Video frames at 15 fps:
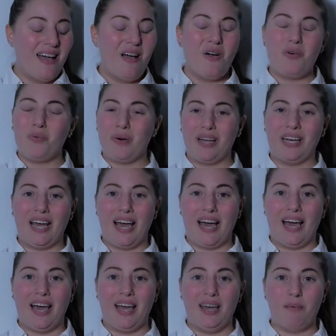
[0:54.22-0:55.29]
when
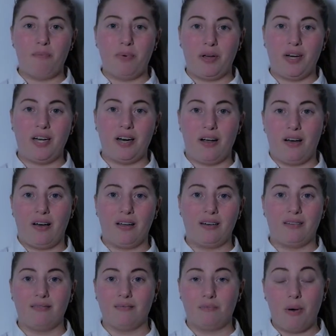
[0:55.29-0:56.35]
I put it
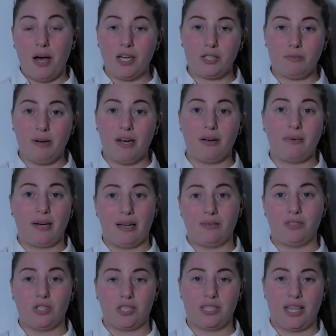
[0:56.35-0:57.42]
on Poshmark, when I
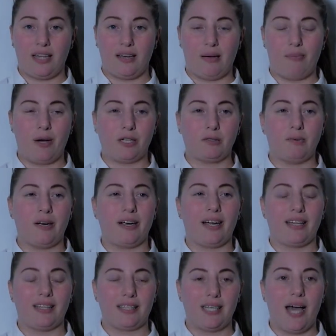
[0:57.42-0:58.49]
was just selling on Poshmark
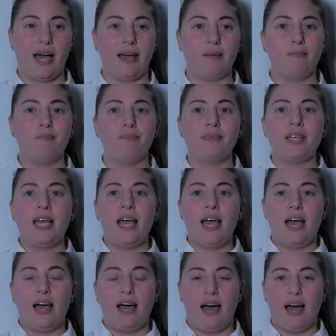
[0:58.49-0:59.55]
at the time,
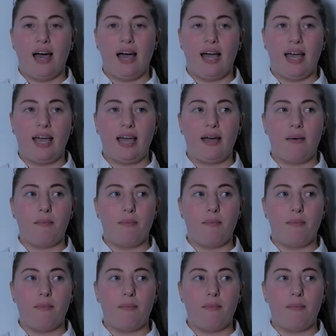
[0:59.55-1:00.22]
I